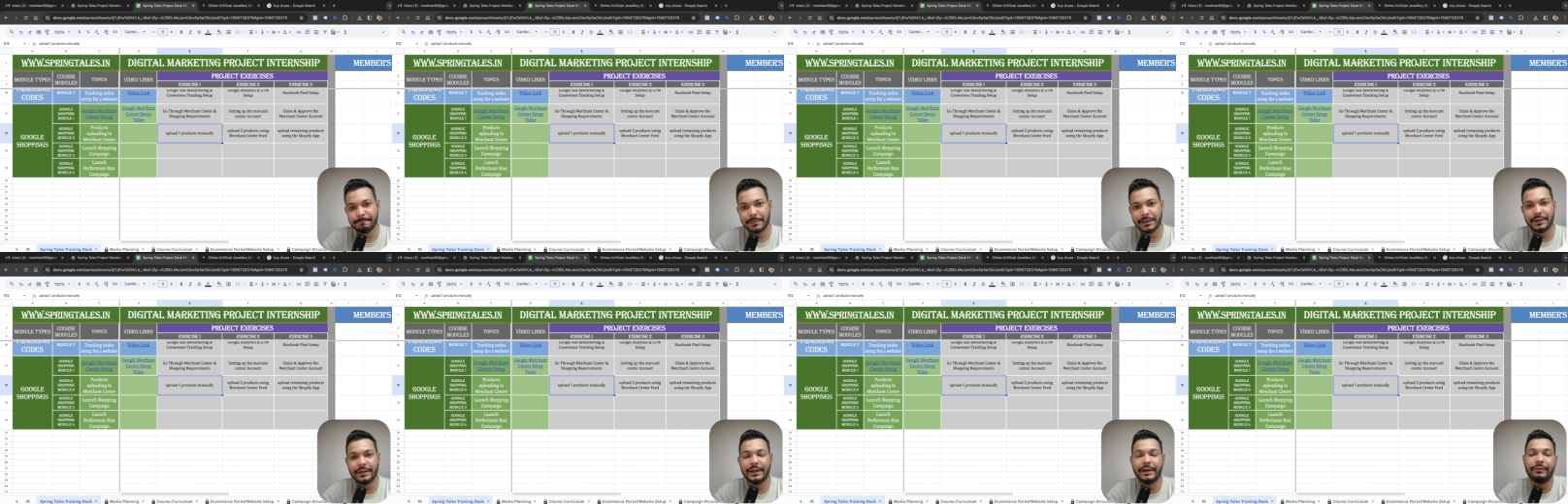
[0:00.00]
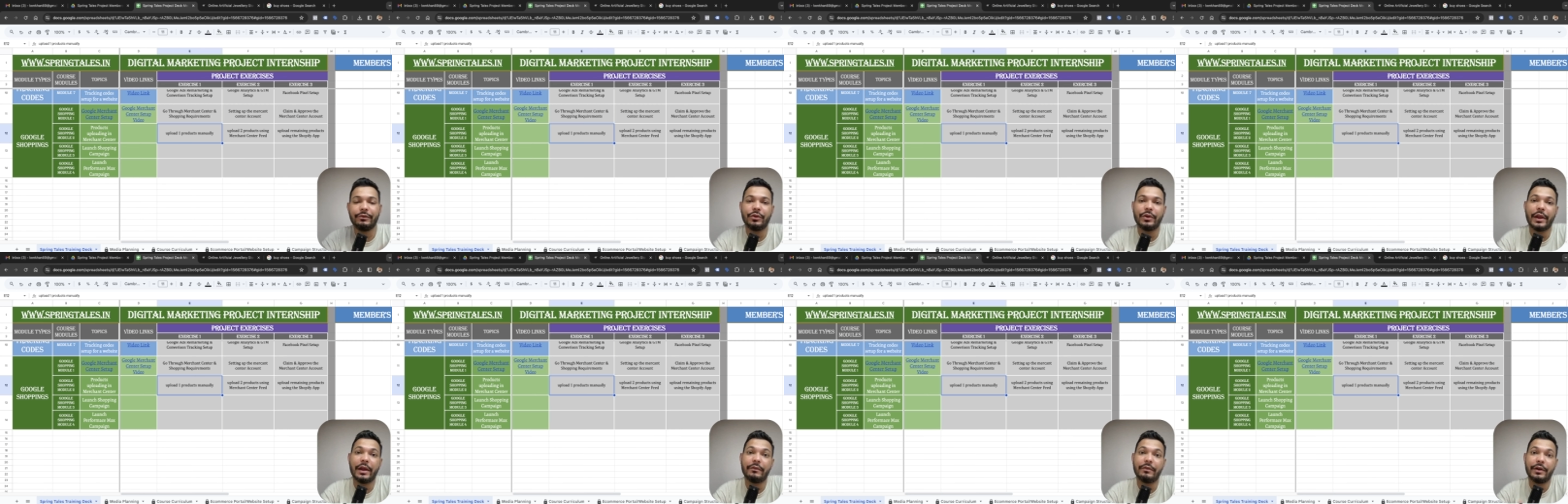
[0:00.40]
But then if
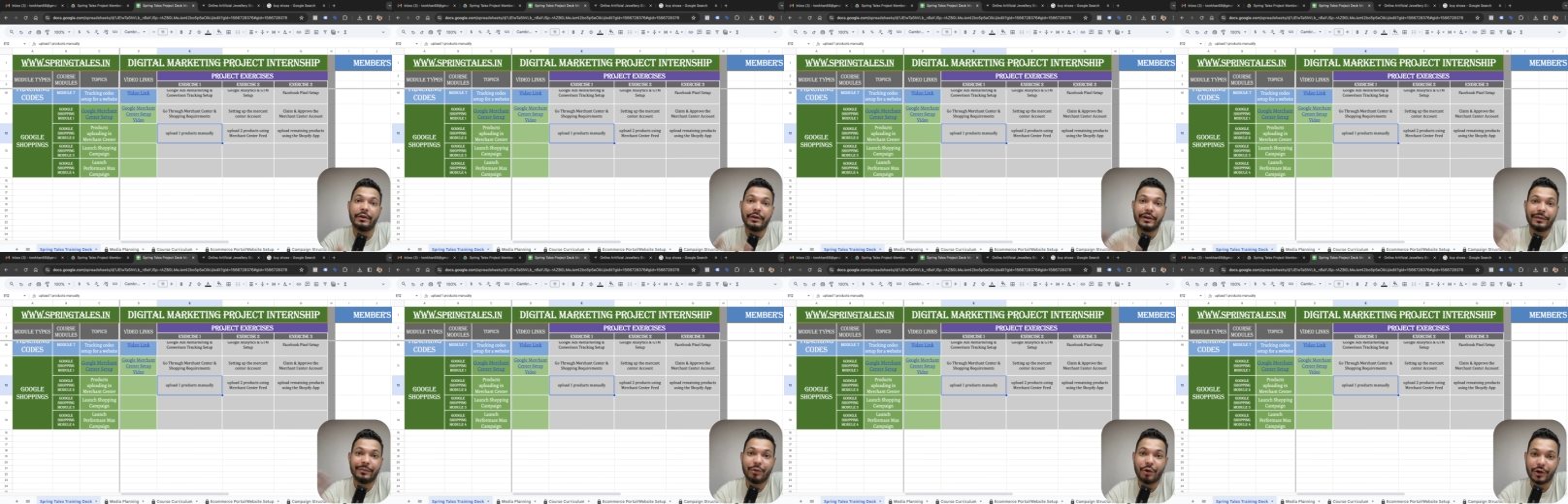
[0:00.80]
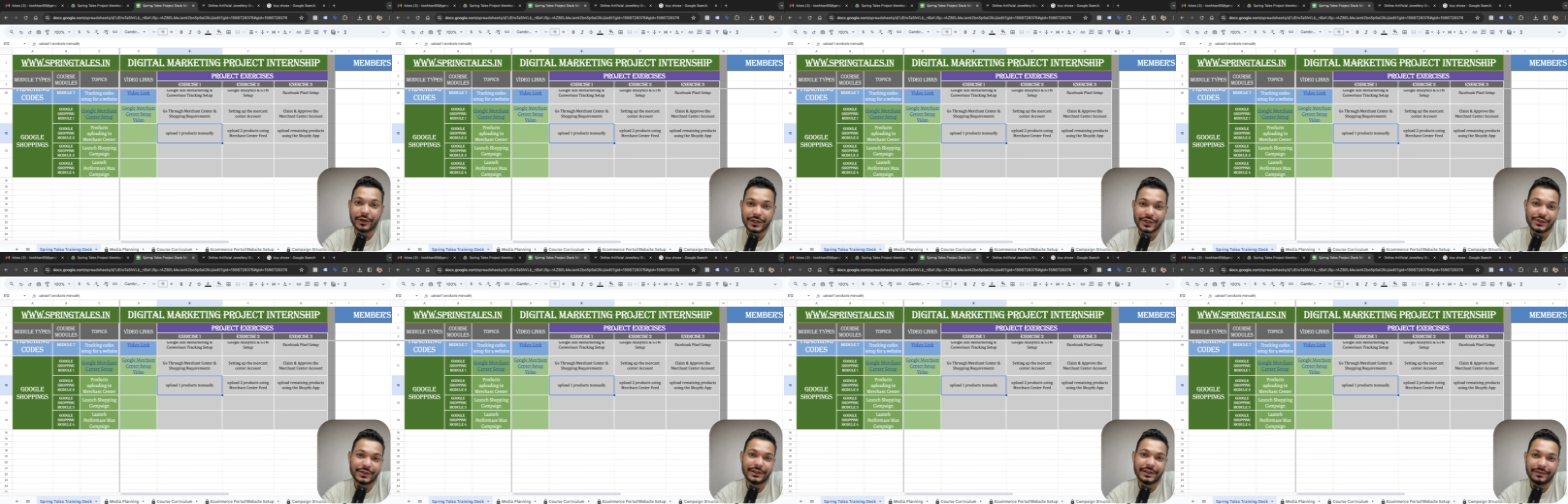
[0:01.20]
you have 100
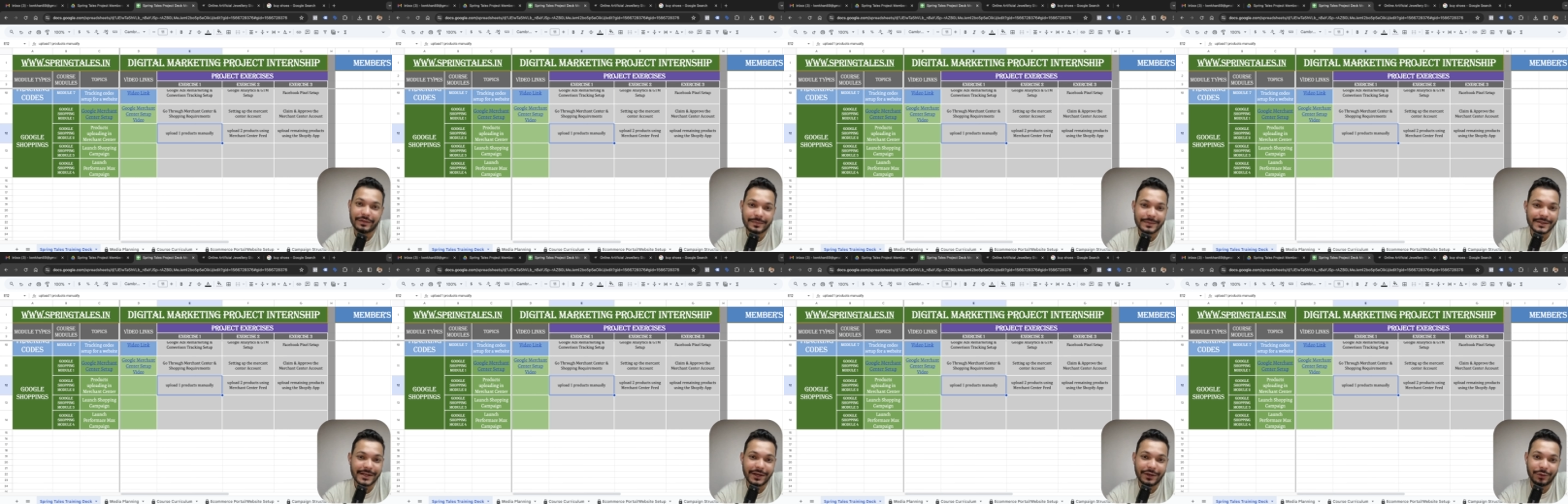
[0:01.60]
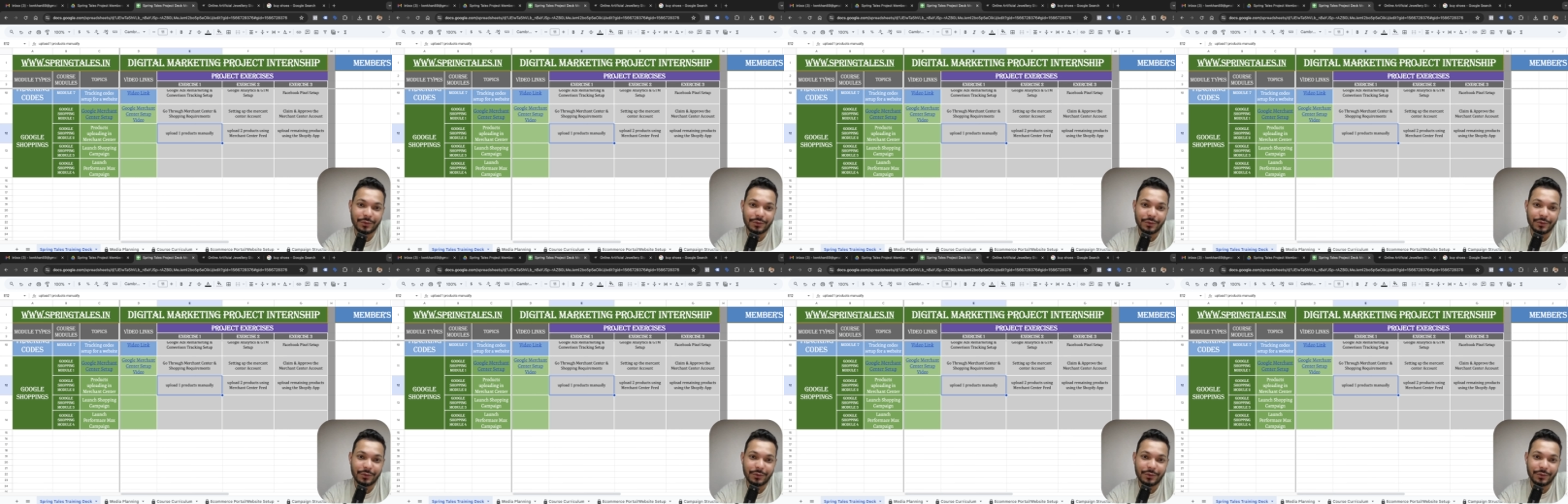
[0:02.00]
products on the website,